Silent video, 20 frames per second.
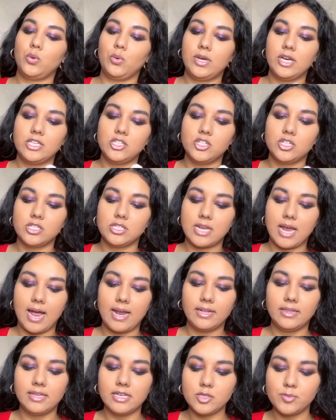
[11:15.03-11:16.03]
can just,
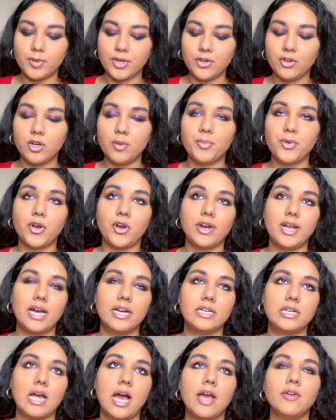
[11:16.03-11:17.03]
and this particular
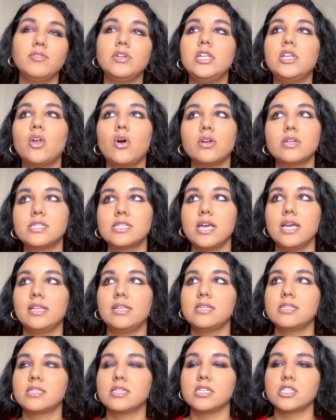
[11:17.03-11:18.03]
product, I will not say
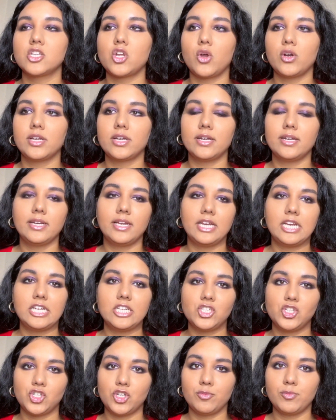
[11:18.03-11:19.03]
this does not contain
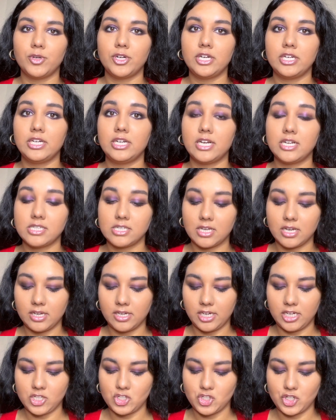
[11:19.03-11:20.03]
any shimmer. It does
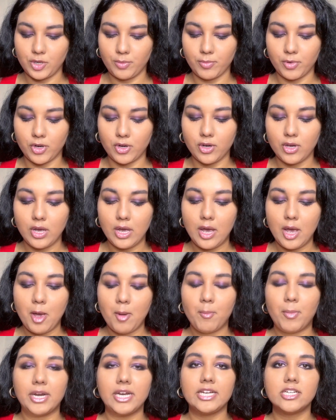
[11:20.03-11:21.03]
contain shimmer,
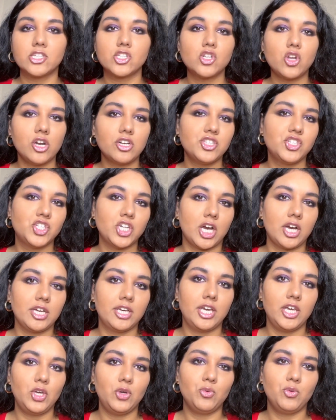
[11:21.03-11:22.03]
but it's not
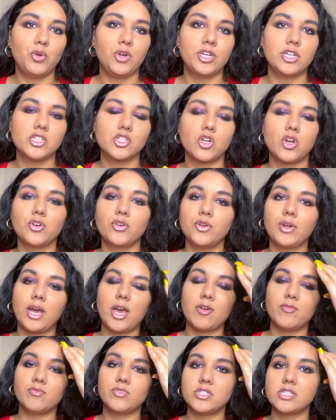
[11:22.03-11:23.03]
chunky, you know. It is not going to
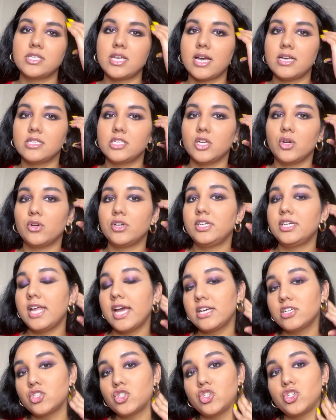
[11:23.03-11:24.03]
emphasize your
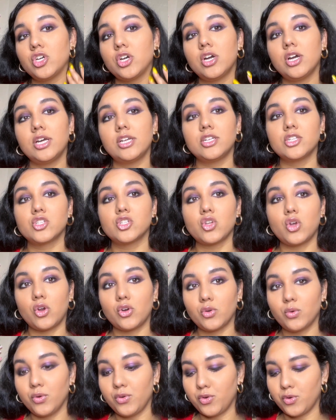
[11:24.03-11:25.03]
texture. It is
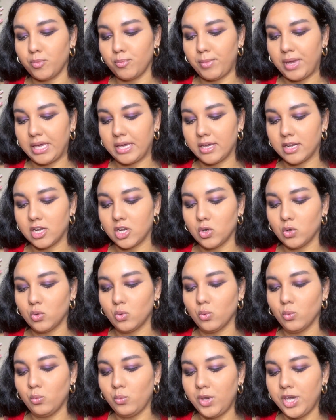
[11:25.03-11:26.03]
not going to make it look
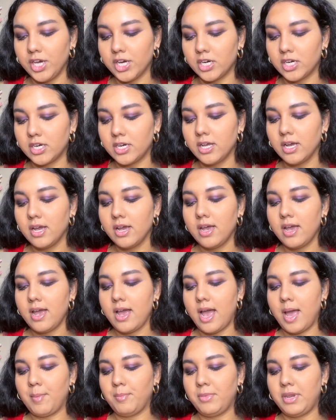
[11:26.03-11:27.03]
weird.
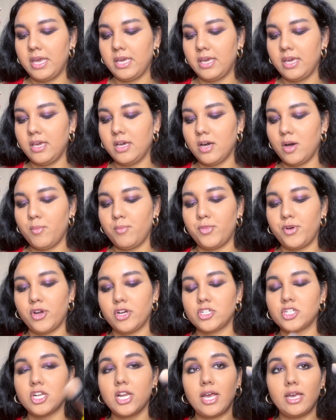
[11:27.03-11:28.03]
I'm taking a
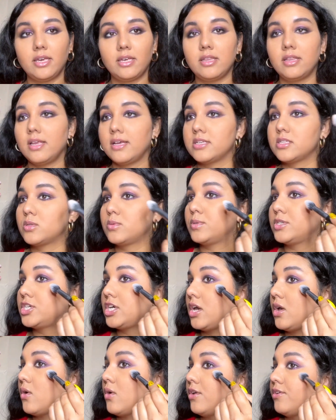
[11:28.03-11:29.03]
brush like this, which
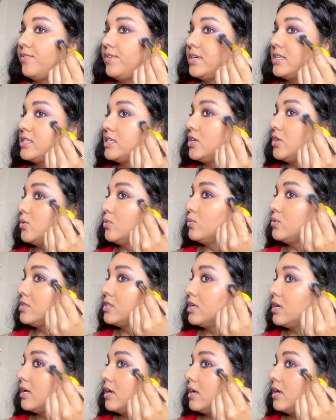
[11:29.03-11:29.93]
I always use,